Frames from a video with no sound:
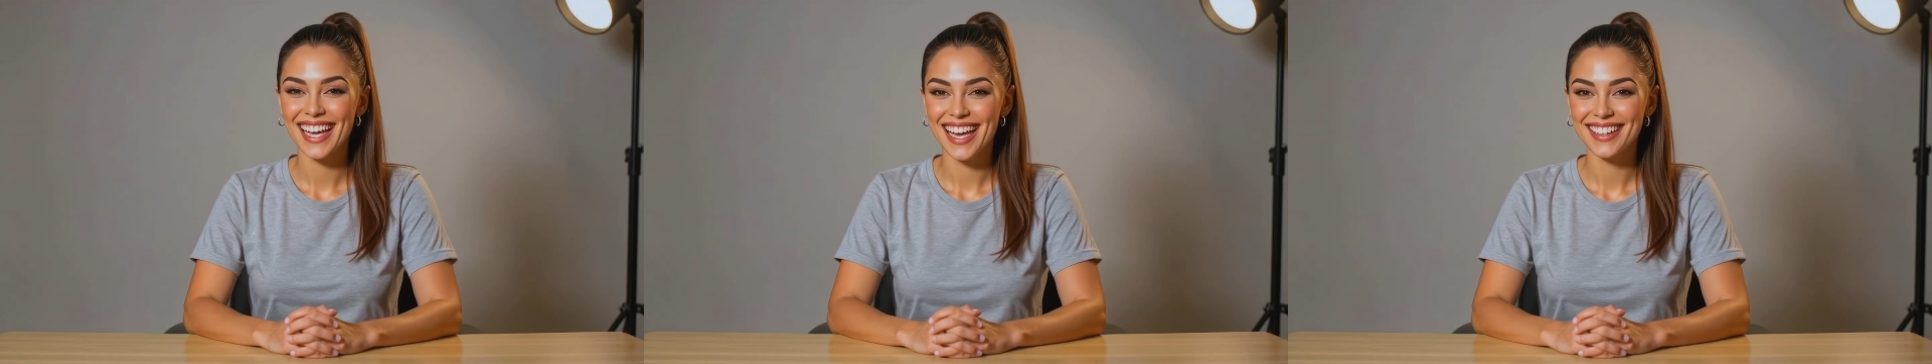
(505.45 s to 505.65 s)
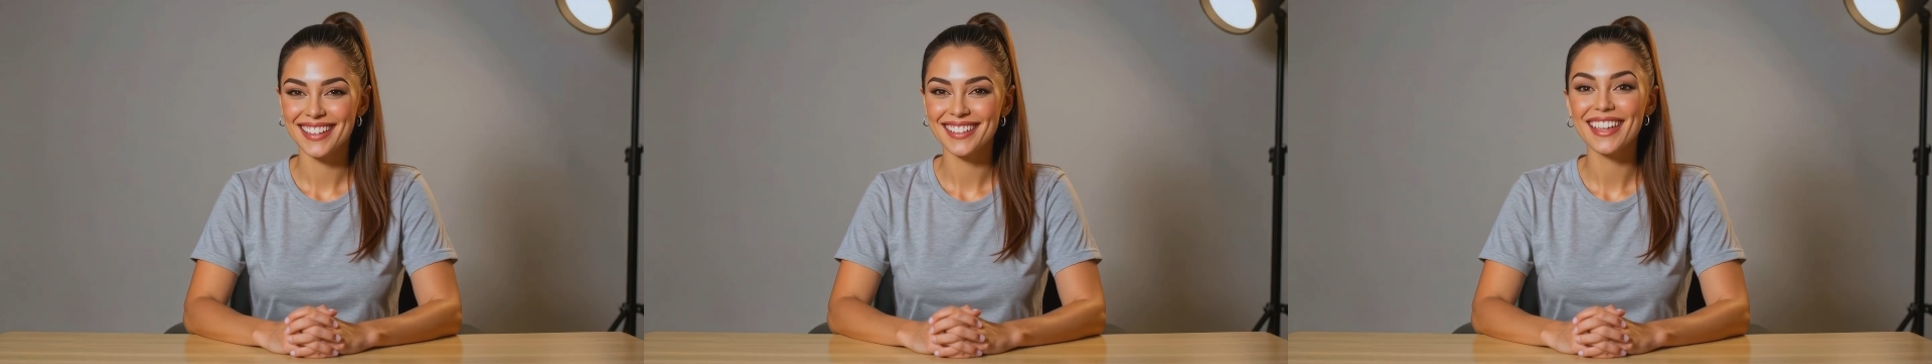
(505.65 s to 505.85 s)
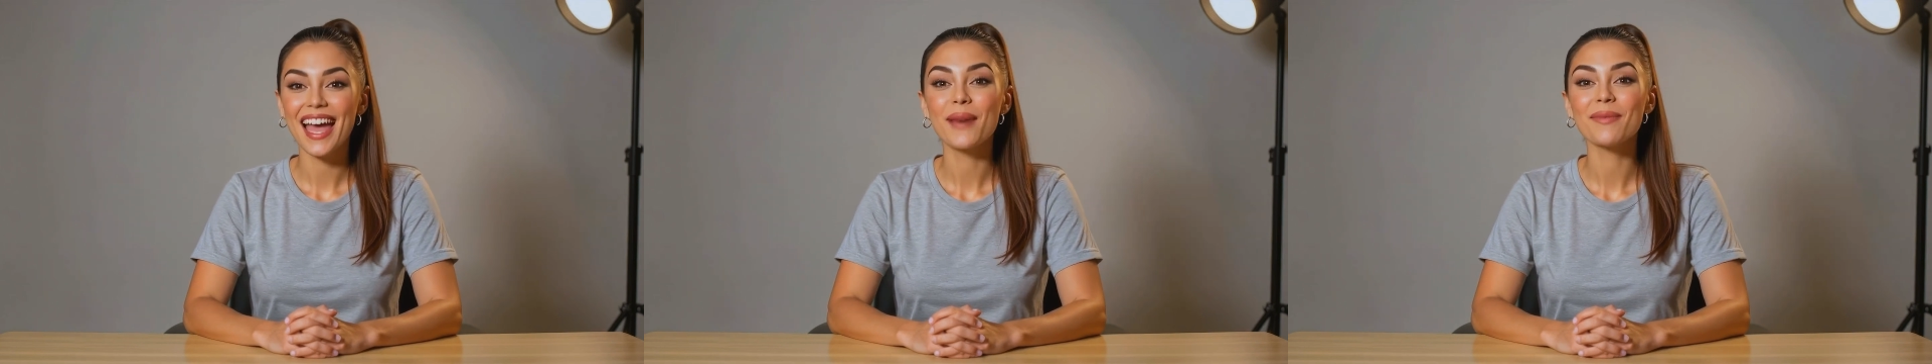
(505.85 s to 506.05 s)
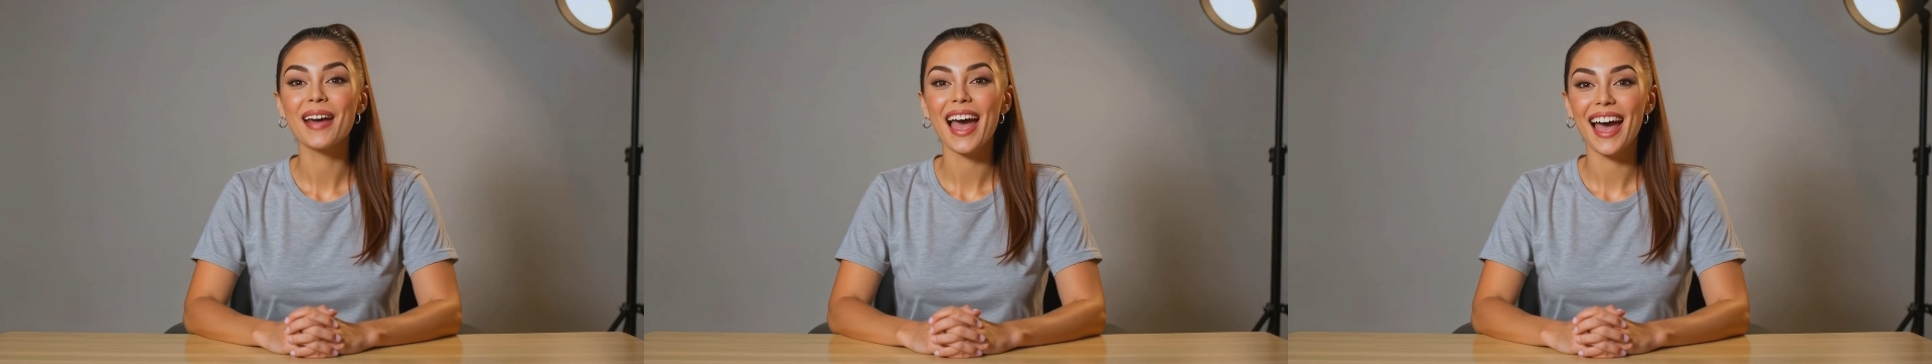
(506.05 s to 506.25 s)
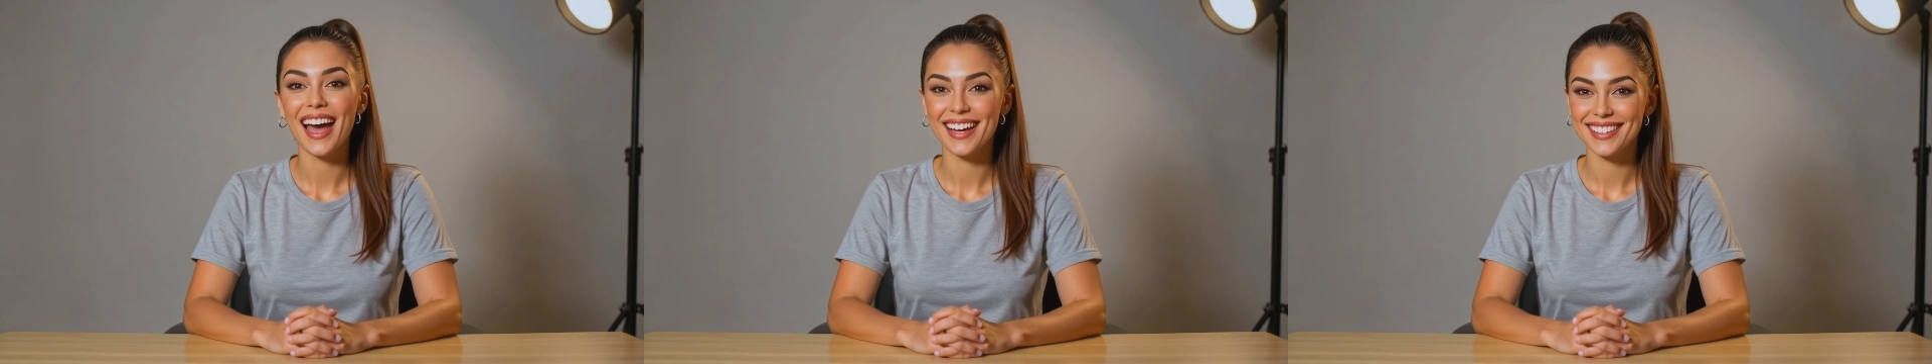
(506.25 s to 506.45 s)
the mouth
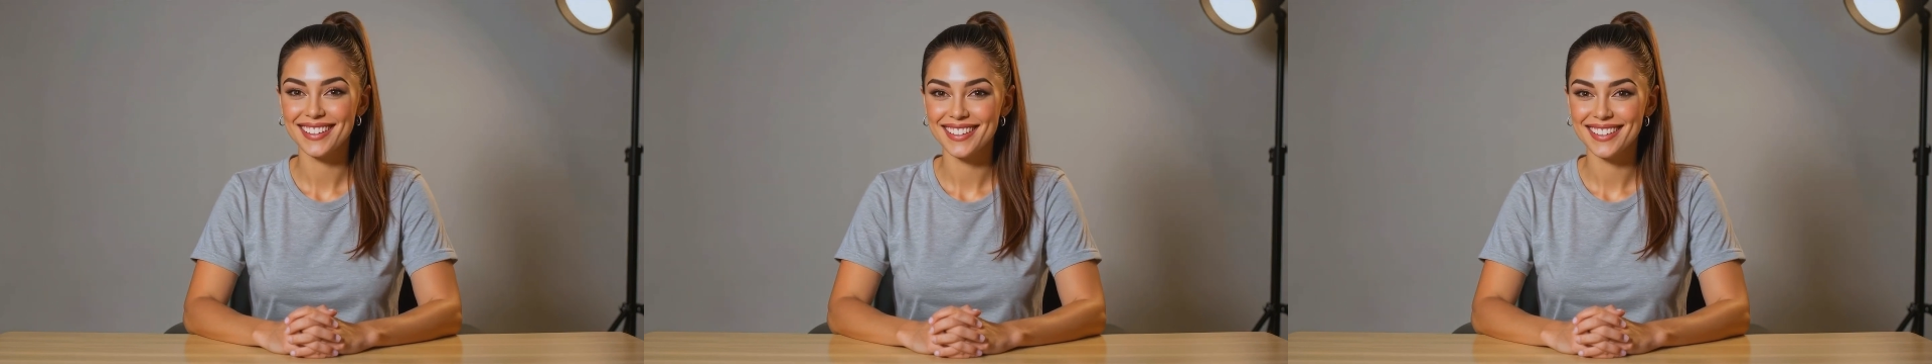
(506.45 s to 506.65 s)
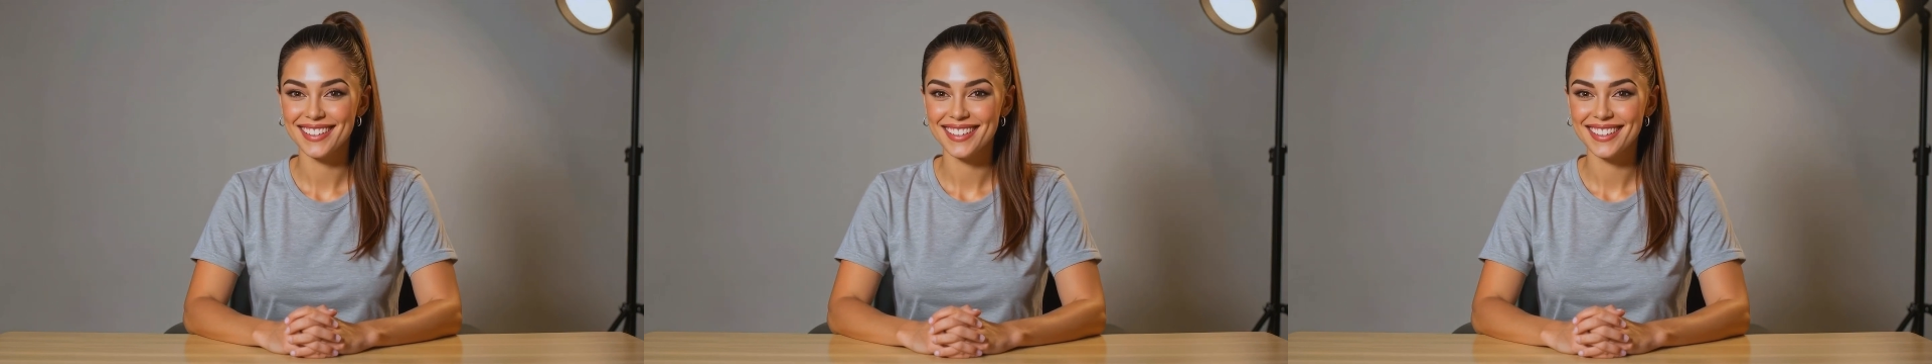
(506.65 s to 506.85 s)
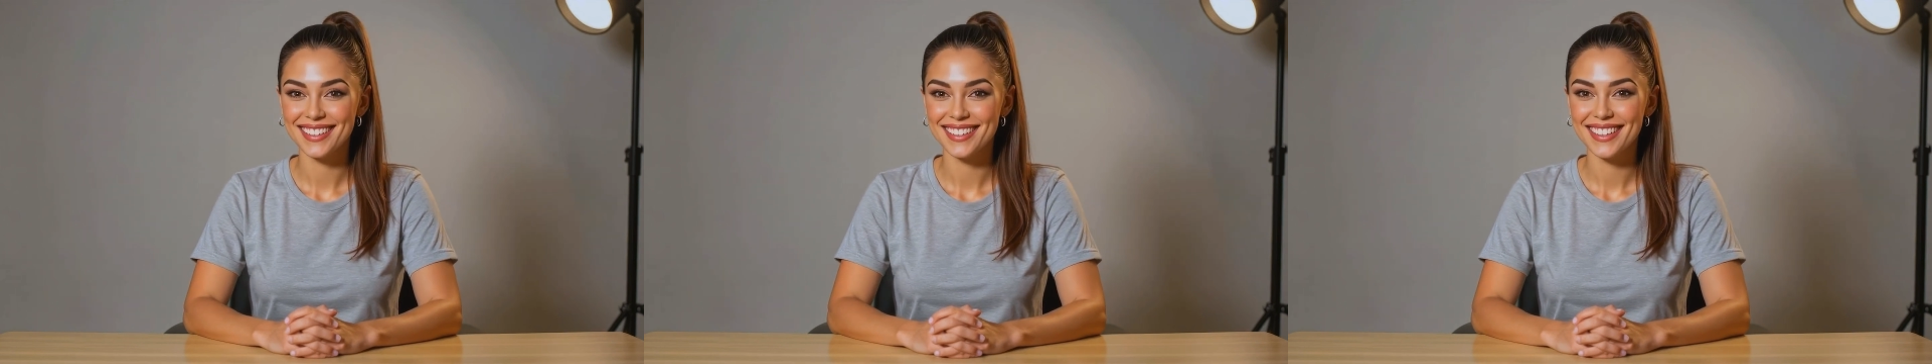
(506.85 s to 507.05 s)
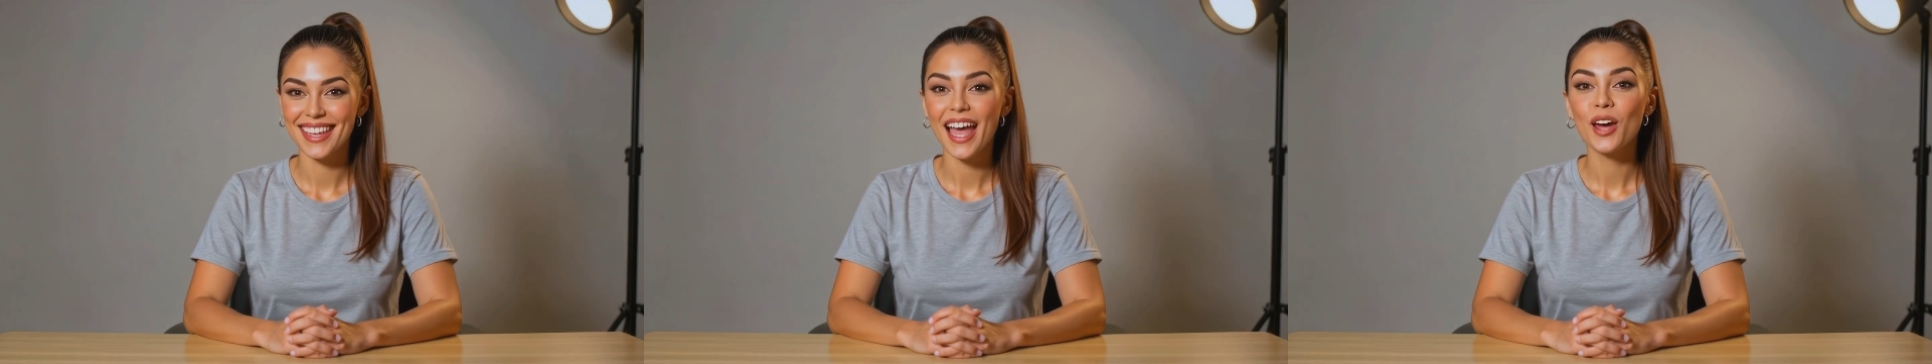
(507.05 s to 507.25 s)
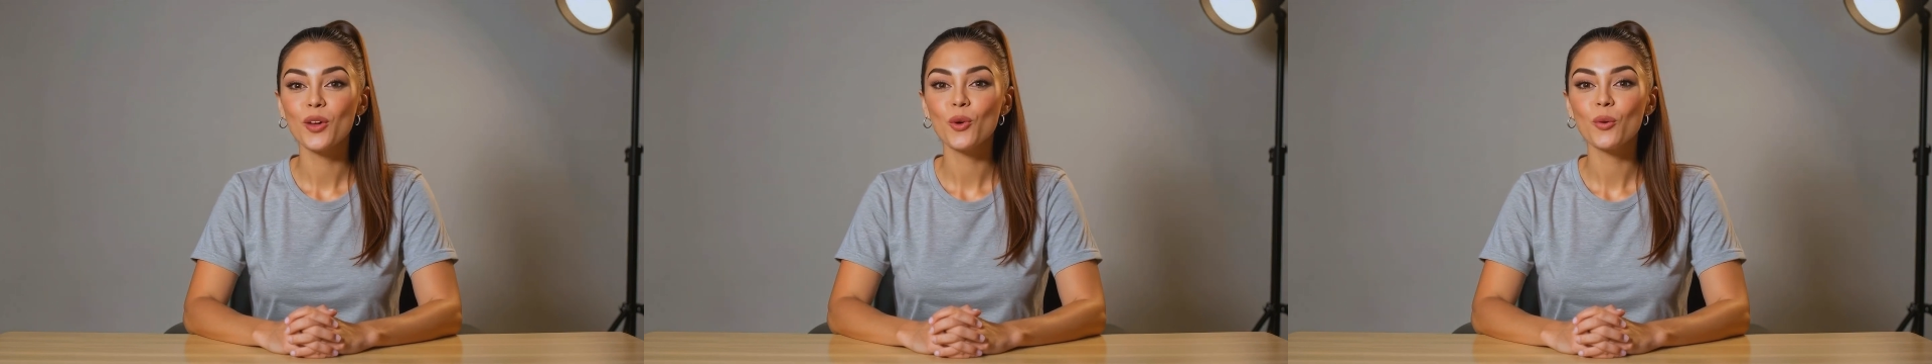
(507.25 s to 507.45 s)
animation, the
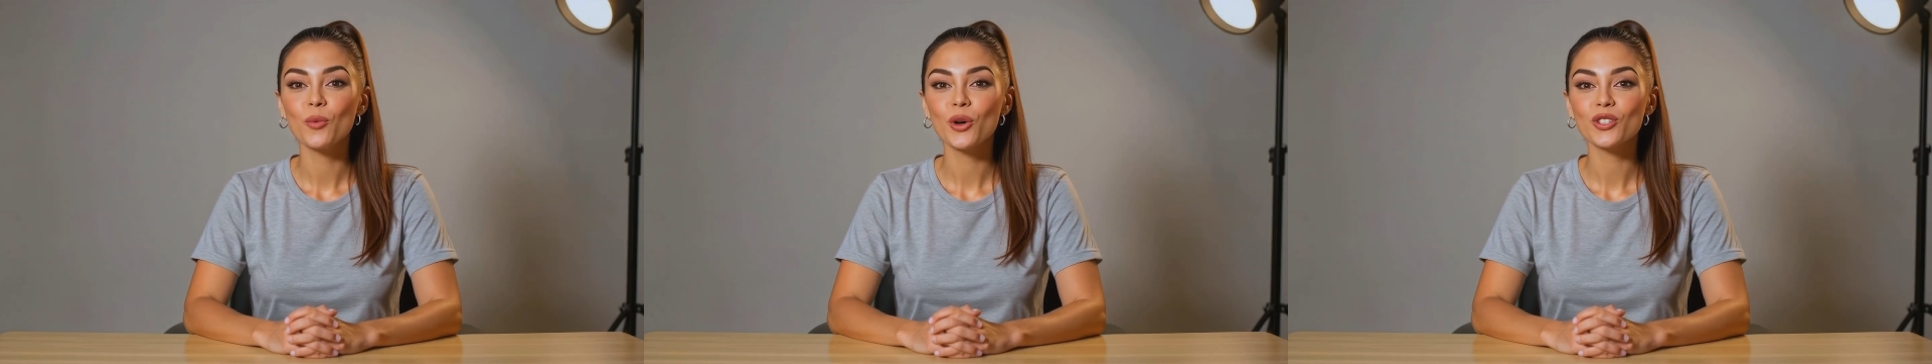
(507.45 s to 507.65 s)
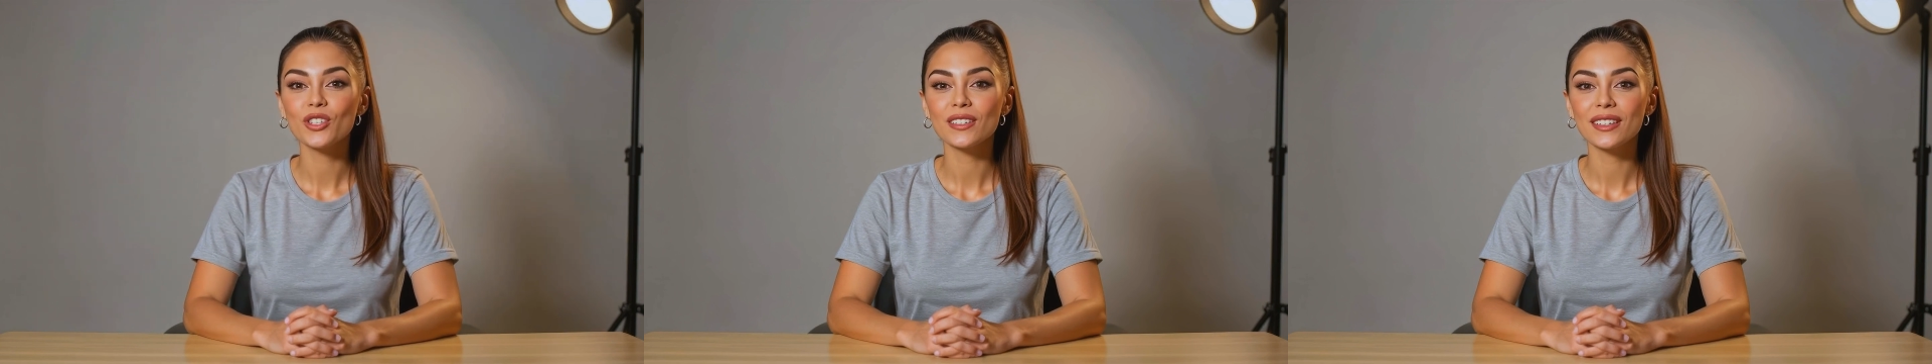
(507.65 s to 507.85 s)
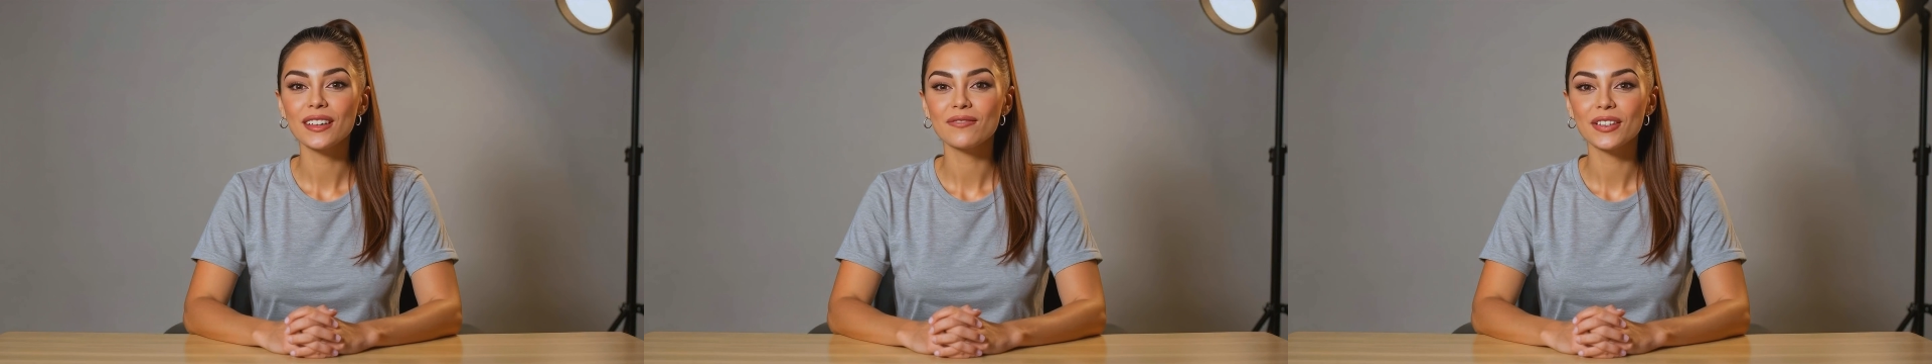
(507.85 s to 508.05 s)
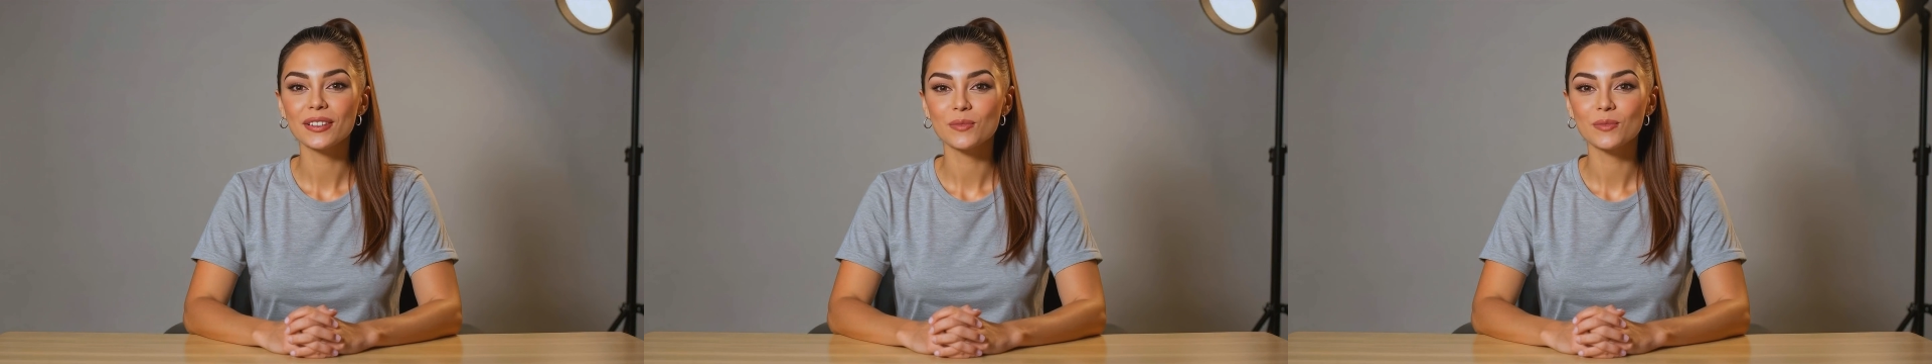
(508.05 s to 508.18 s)
eyebrows,